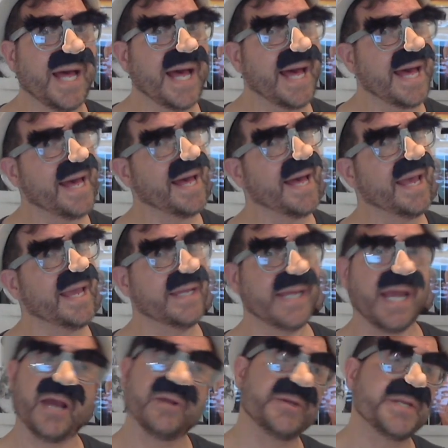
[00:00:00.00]
Hi,
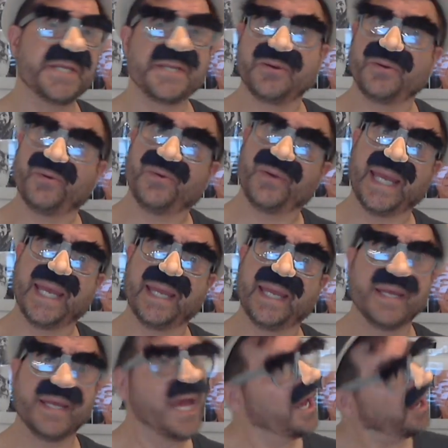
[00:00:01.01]
how you
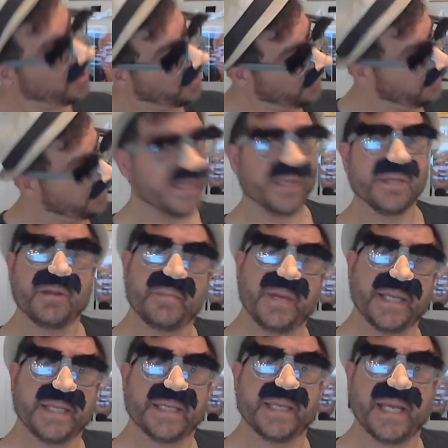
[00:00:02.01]
doing? Oh, these are
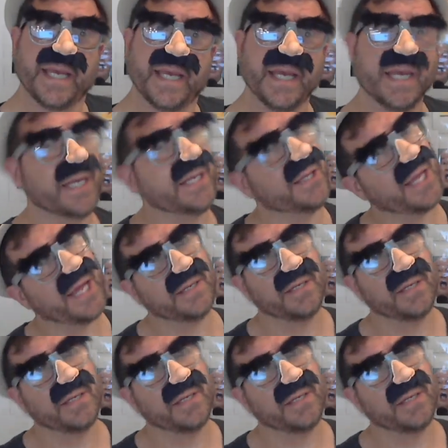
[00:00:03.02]
my kids.